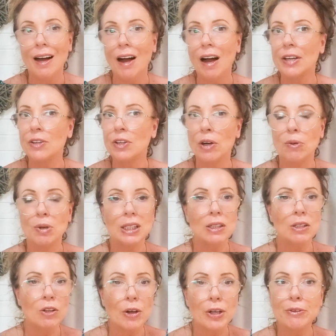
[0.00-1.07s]
I know a
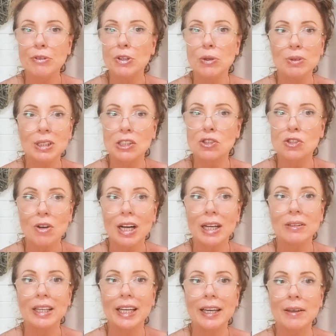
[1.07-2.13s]
lot of you are
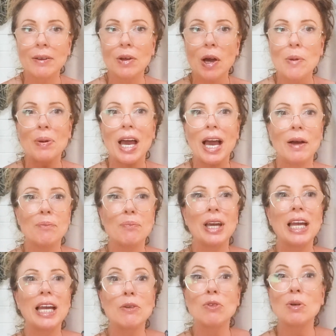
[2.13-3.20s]
struggling about
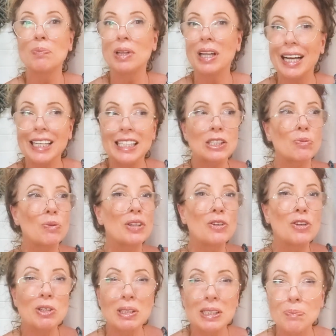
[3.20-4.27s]
being replaced with
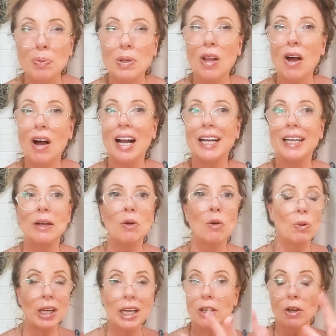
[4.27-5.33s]
new supply, and
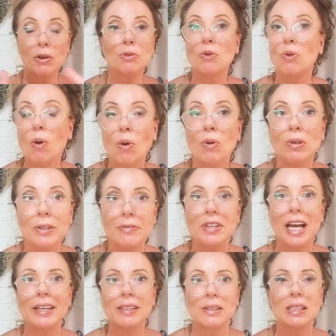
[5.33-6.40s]
we're going to go through all of
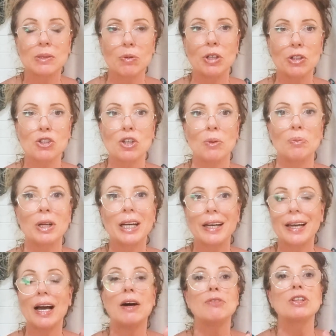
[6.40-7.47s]
that in this workshop. We're going
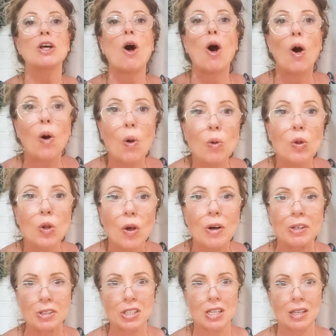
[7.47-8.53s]
to cover the whole
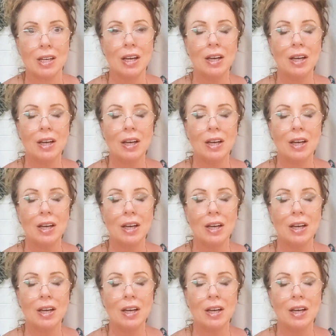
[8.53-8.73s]
lot.